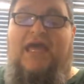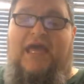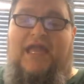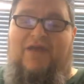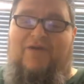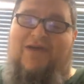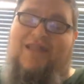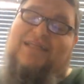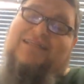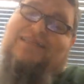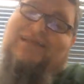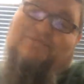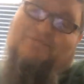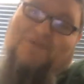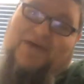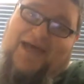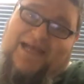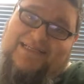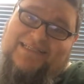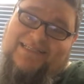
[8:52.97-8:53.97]
Anyway, let's get
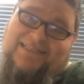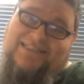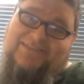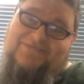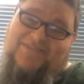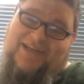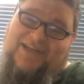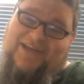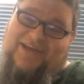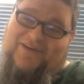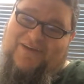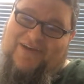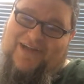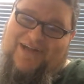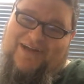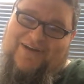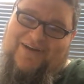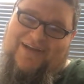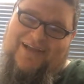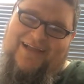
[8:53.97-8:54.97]
back to this video
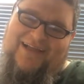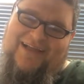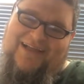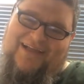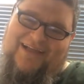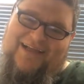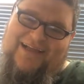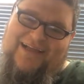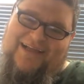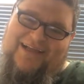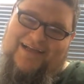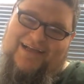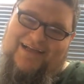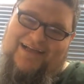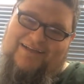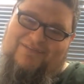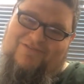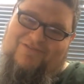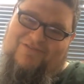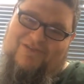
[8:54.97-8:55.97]
here.
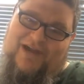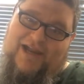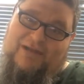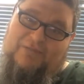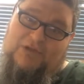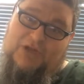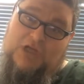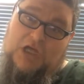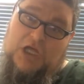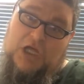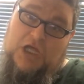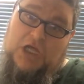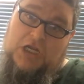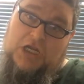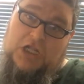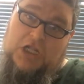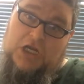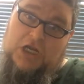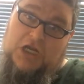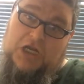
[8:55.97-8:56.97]
Uh, I've rambled on
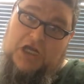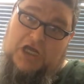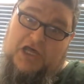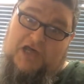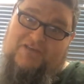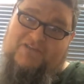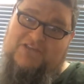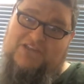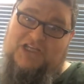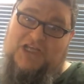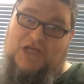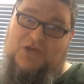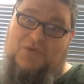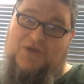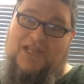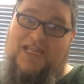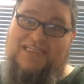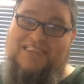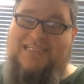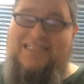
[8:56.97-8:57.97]
long enough, shall
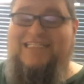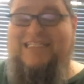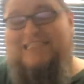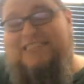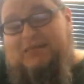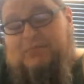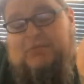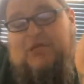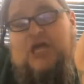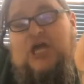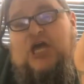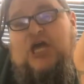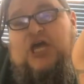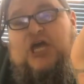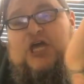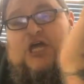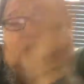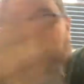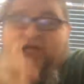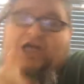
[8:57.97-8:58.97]
we? Let's get to some
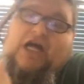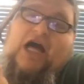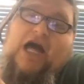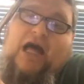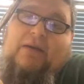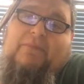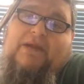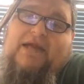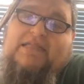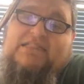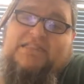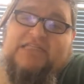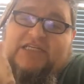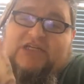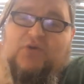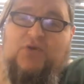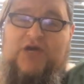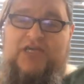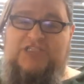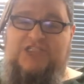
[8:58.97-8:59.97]
comments
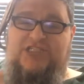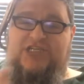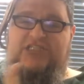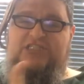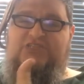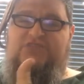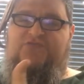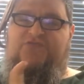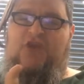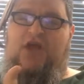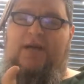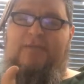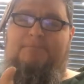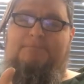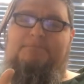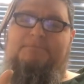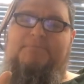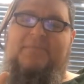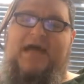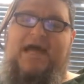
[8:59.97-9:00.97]
and questions
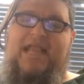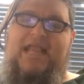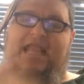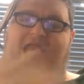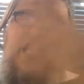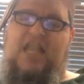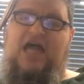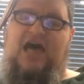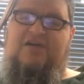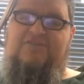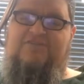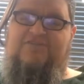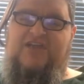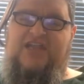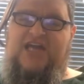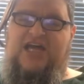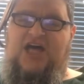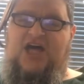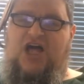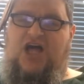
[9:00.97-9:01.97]
from my
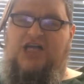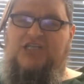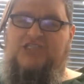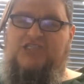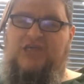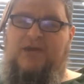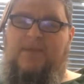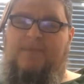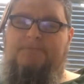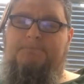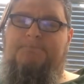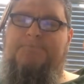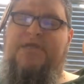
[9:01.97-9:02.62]
lovely, awesome